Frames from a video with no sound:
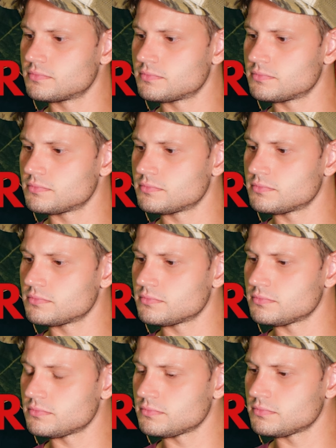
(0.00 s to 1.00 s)

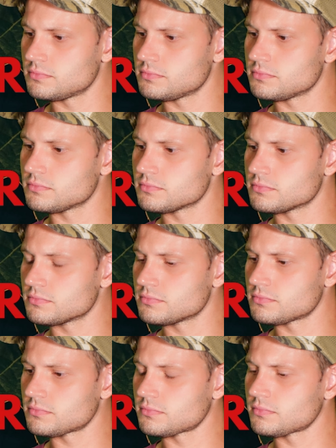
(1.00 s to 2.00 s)

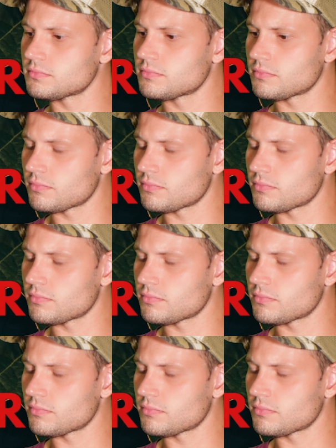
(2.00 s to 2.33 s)
[no speech]